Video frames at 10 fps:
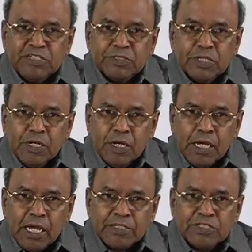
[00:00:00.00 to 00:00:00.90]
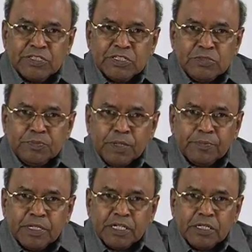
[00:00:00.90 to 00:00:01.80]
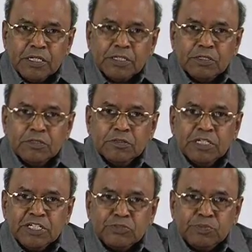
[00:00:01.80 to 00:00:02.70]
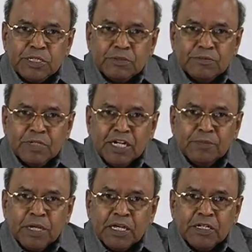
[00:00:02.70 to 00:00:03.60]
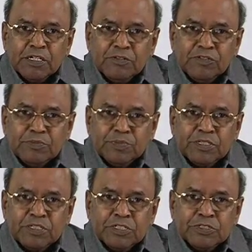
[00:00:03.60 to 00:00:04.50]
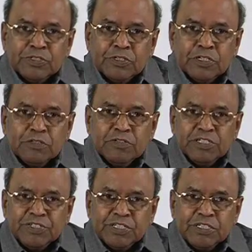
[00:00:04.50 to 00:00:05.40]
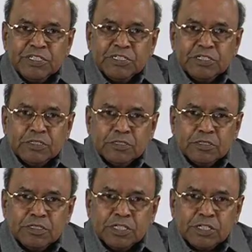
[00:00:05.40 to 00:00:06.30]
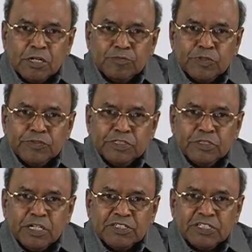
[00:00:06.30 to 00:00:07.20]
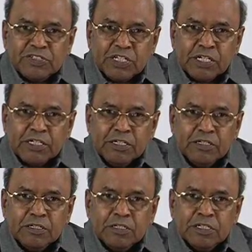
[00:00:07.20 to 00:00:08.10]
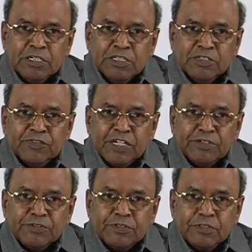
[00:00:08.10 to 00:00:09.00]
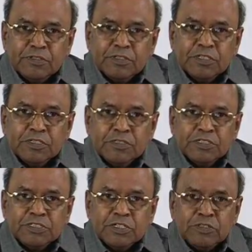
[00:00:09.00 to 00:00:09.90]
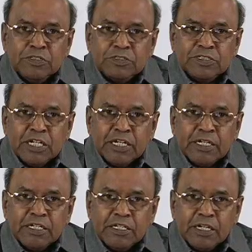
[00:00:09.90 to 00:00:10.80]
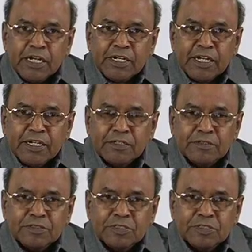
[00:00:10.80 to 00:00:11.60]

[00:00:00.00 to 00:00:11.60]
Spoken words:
means axis is perpendicular to HP and parallel to VP. So you will see the in the top view as a circle, in the front view it looks like a rectangle.